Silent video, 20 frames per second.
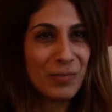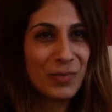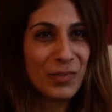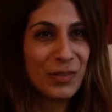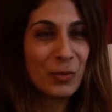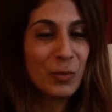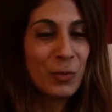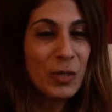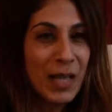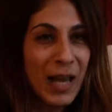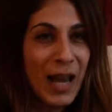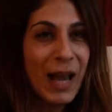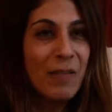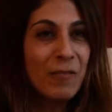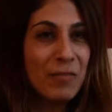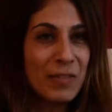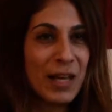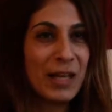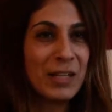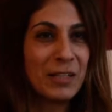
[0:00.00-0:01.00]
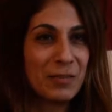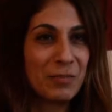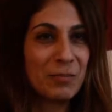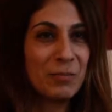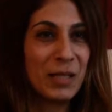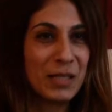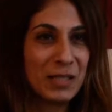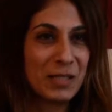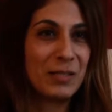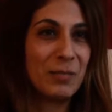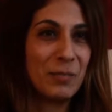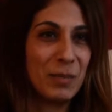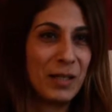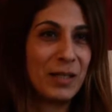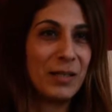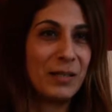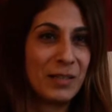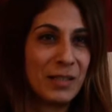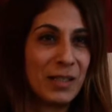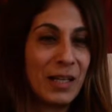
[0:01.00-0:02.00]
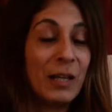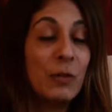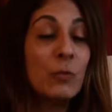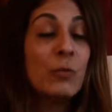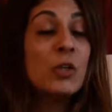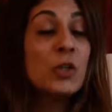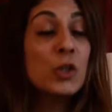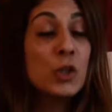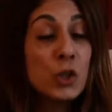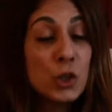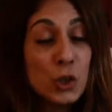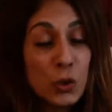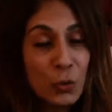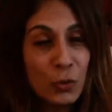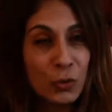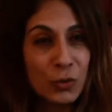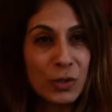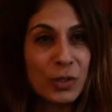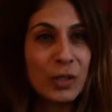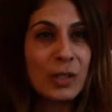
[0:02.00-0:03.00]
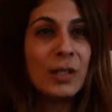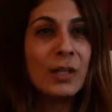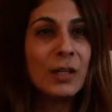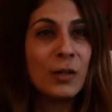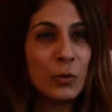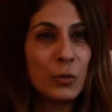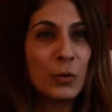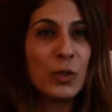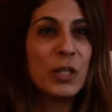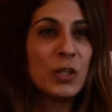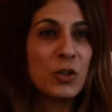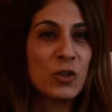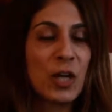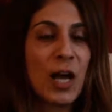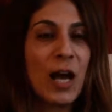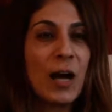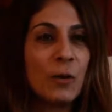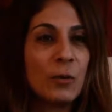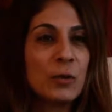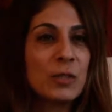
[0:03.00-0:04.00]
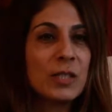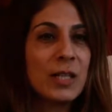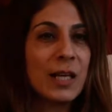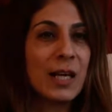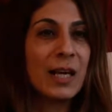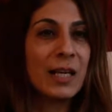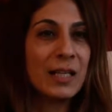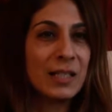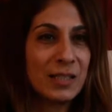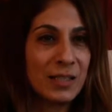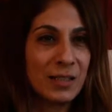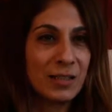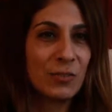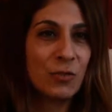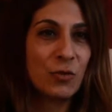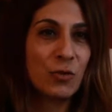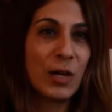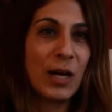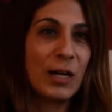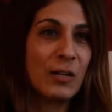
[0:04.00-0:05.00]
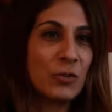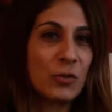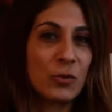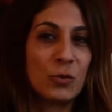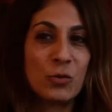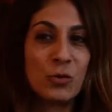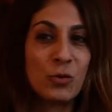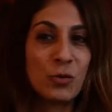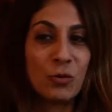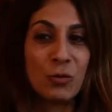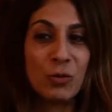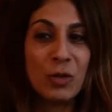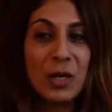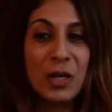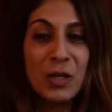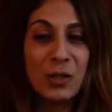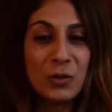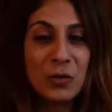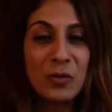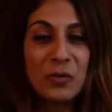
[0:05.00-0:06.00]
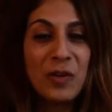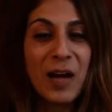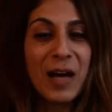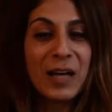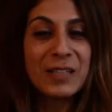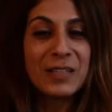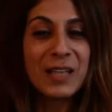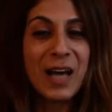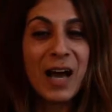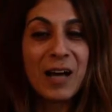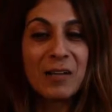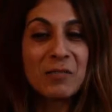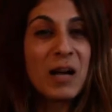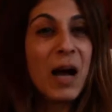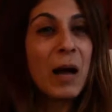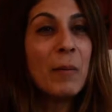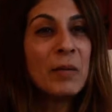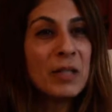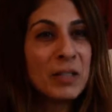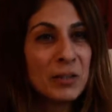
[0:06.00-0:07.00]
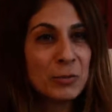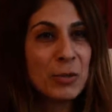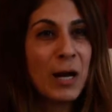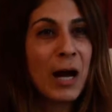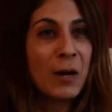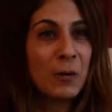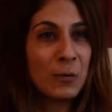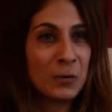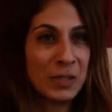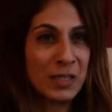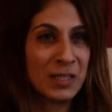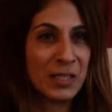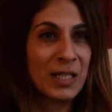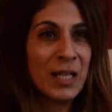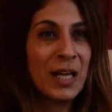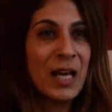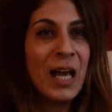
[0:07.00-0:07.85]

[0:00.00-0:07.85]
We have that possibility, and we should reach out and try to find common grounds